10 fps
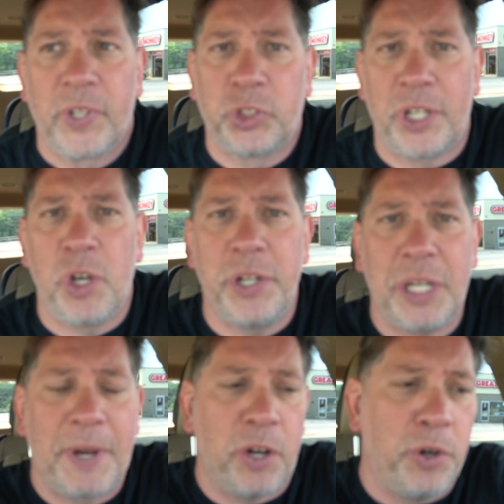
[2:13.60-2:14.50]
So I go in and
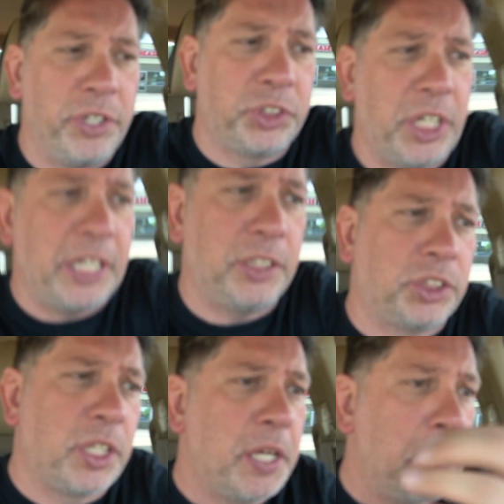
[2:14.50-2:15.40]
get my oil
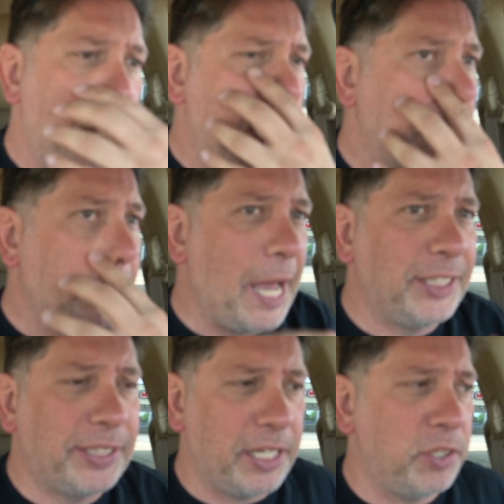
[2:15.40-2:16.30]
changed, and the guy
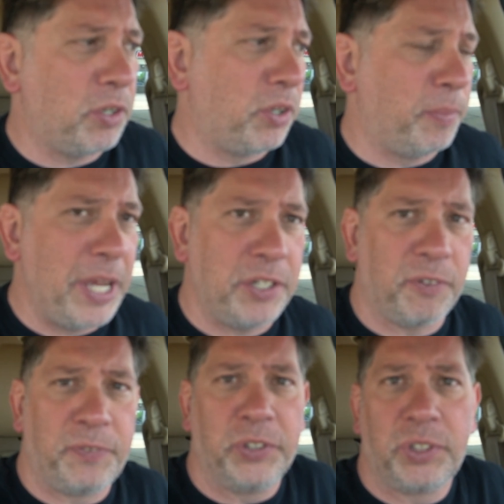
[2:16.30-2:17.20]
said, you know, man, your
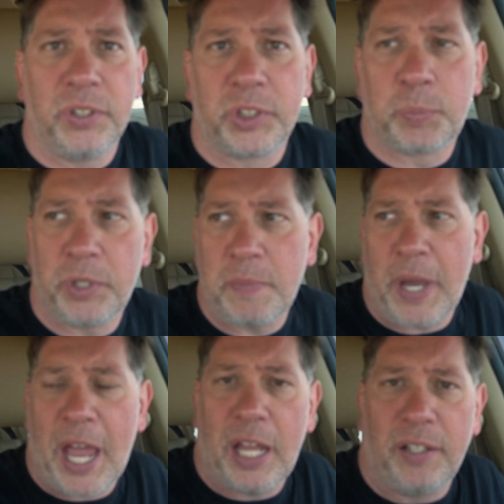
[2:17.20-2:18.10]
filter looks pretty
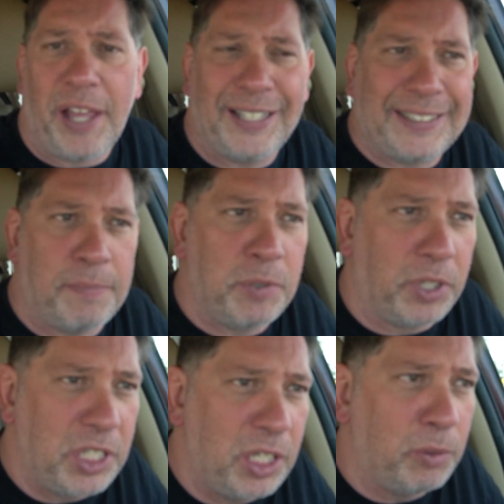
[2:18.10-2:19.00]
bad. Last time you
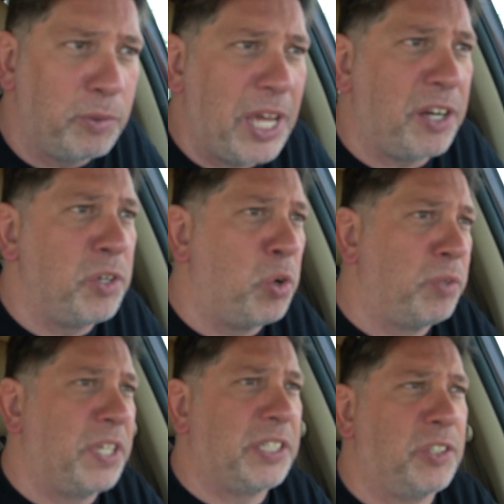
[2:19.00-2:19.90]
were here, we've got a note
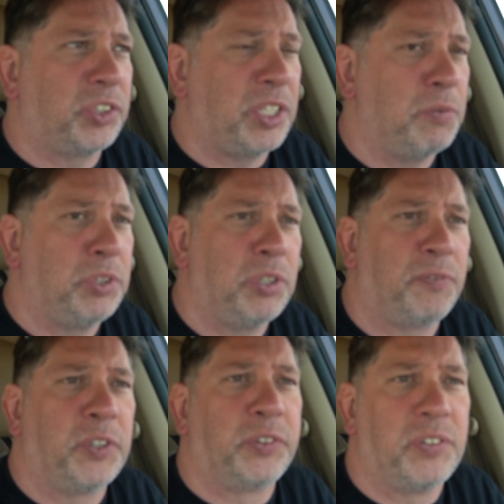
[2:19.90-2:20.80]
of it that you said you would do your
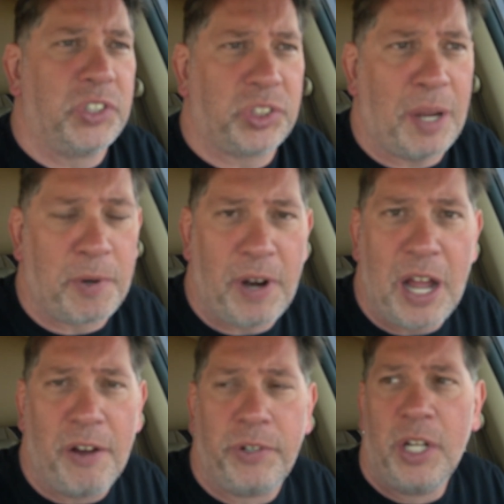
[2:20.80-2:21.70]
filter this time
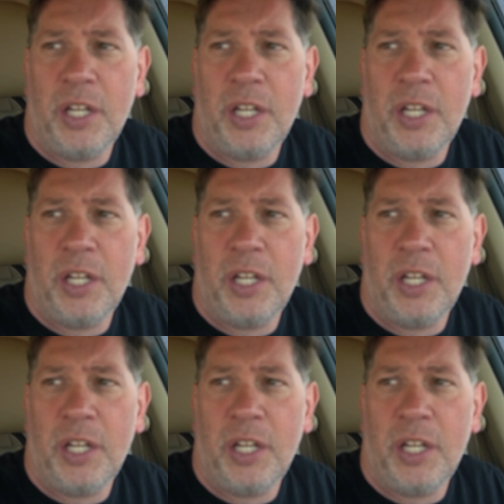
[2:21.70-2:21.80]
around.